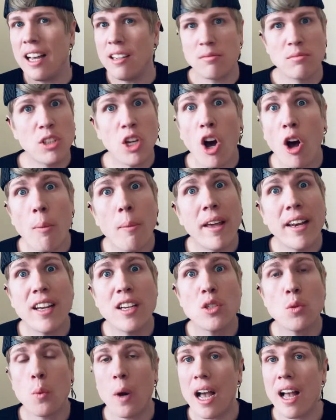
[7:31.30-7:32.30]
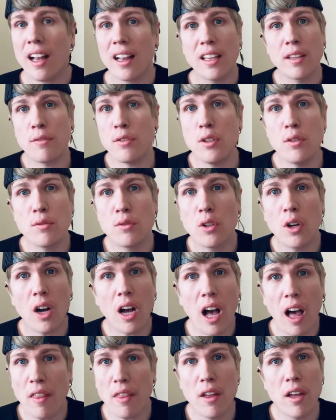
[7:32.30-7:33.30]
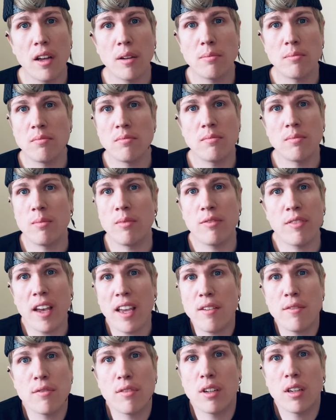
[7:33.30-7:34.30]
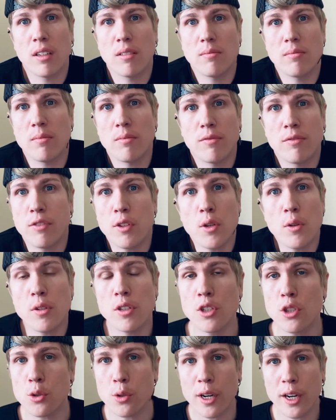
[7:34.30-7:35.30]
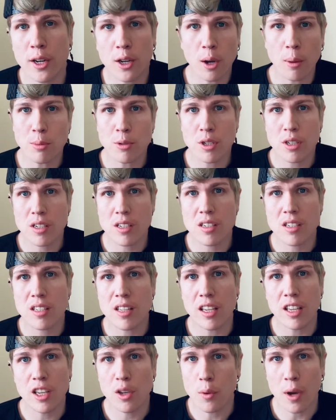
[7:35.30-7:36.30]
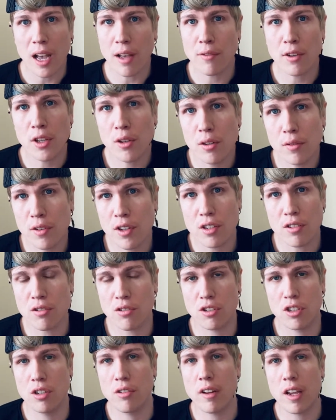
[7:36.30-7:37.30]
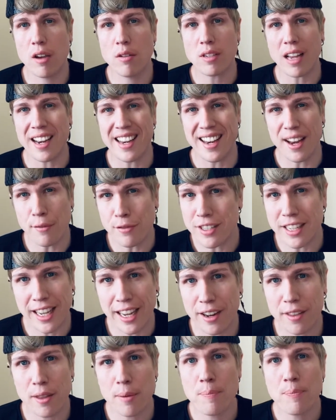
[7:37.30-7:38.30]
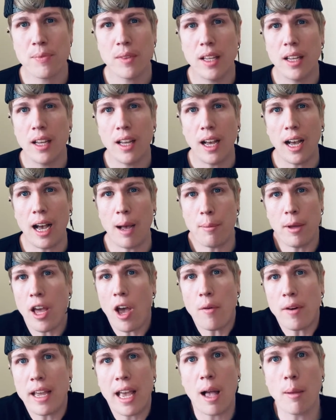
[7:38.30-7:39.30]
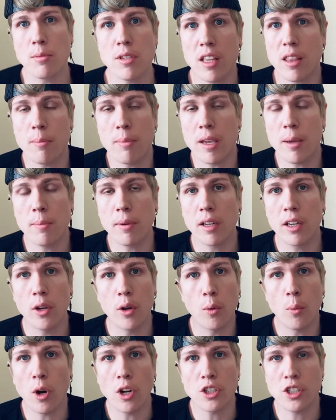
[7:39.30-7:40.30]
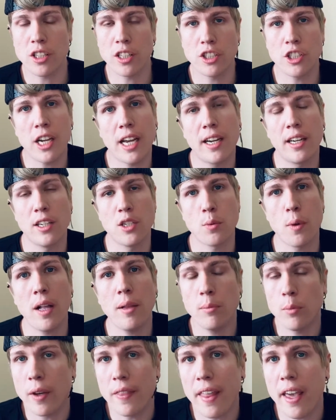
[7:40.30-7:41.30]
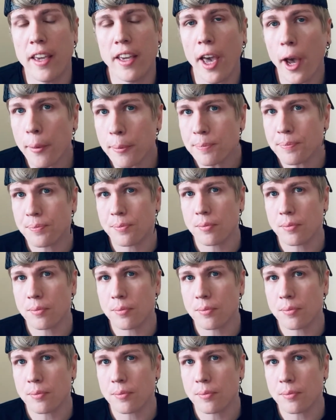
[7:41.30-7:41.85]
comment as well if you've got other favourite food and drink options that you have at Universal Studios. I'd love to hear them. It only helps other people who are watching the channel as well when they go.